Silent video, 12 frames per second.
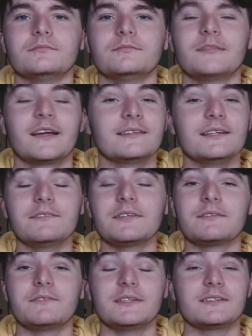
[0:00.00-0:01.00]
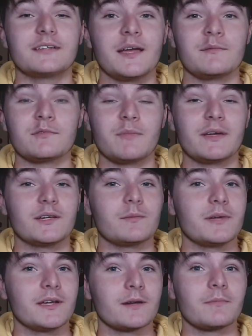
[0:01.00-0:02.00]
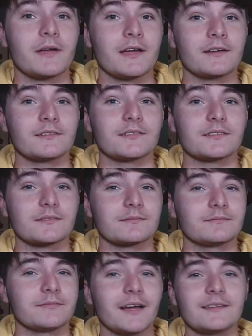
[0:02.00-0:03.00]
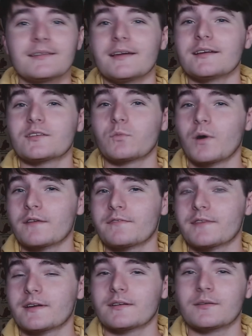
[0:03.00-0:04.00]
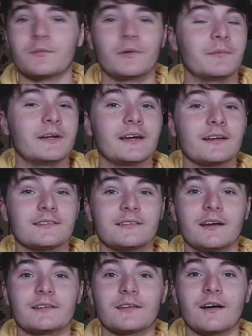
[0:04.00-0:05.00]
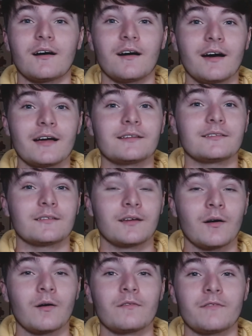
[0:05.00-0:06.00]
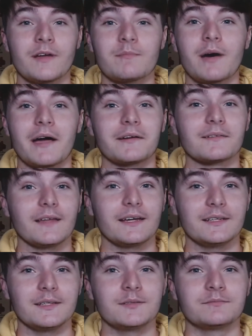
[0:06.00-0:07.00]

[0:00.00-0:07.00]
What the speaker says: And even if these games make you pee your pants, I'd say it's worth it when we get to stare at the hot, tall vampire lady.